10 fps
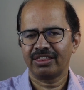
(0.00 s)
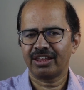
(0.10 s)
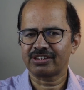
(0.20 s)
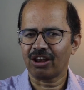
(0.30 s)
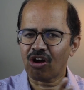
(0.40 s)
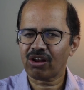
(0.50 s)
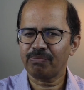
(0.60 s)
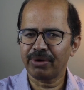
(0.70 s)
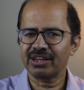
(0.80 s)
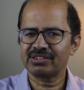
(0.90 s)
There's a lot
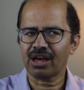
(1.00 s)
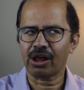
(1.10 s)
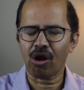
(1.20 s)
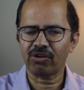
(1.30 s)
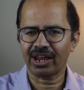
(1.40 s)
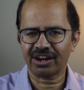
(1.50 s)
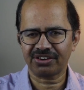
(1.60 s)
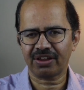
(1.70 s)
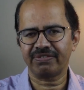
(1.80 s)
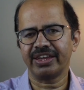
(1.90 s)
of buzz around
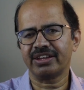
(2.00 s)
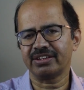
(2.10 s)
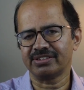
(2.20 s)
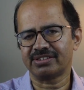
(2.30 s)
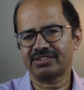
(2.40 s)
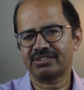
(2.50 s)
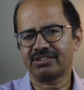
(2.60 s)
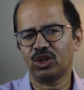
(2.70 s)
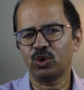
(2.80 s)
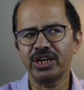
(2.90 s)
electric vehicles.
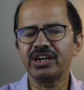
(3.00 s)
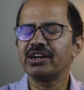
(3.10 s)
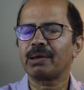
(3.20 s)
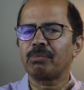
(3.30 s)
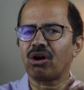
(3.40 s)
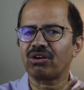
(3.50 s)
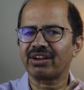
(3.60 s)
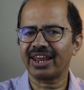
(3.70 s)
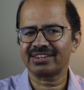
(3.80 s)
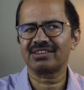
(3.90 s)
You hear
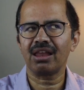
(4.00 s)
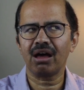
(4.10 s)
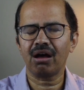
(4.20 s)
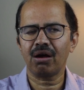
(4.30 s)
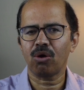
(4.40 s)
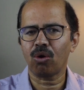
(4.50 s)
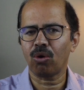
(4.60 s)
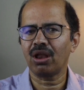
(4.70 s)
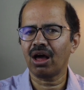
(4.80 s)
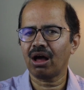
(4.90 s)
about Tesla,
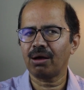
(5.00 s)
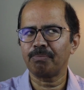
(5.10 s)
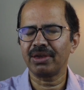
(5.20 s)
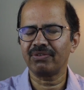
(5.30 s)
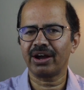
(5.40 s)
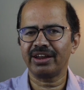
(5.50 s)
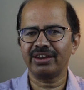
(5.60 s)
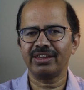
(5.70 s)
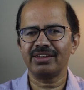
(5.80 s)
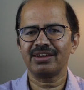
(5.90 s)
Ola,
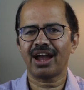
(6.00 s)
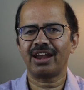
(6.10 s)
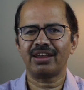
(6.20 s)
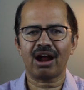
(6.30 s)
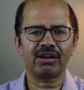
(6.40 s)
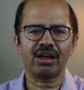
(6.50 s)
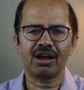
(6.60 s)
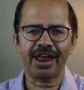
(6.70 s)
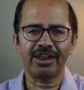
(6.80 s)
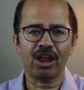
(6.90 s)
BYD and Tata
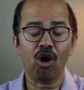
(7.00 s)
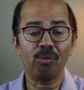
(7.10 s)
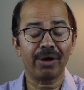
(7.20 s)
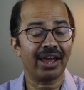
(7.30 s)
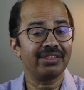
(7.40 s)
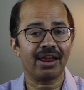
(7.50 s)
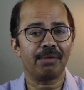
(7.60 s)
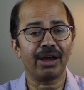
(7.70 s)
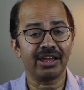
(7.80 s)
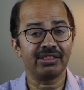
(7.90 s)
and now Mahindra
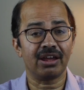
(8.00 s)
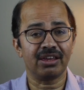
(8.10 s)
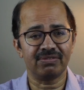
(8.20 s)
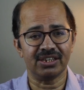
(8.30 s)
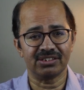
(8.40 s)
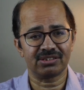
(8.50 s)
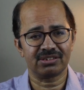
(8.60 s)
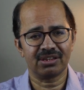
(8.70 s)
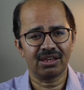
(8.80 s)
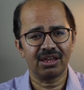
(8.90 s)
and Mahindra EVs.